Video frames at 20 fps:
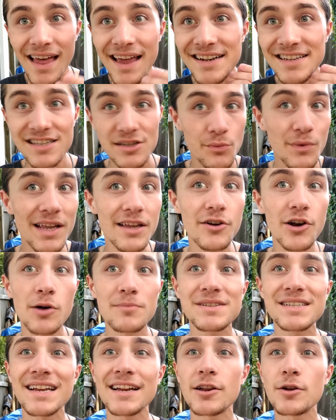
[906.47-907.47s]
then sweet, you know what
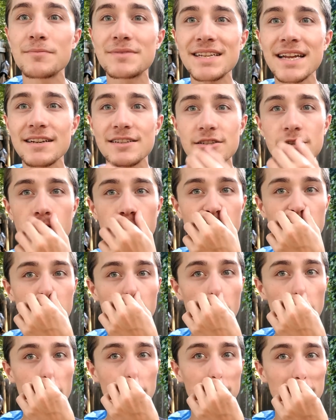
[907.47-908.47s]
I'm saying? You know what I'm saying? Certainly
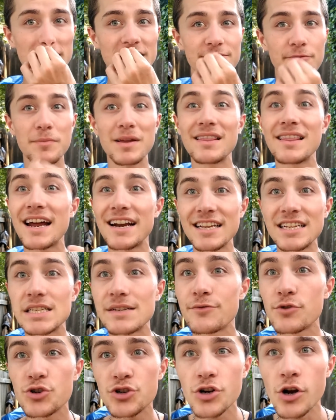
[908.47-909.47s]
no complaints from me, that is
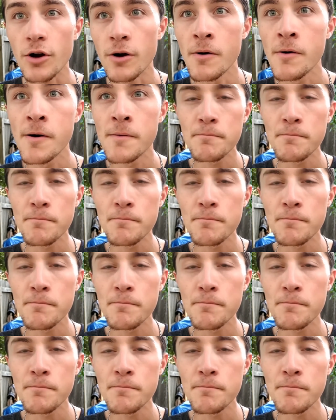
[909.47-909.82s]
for sure.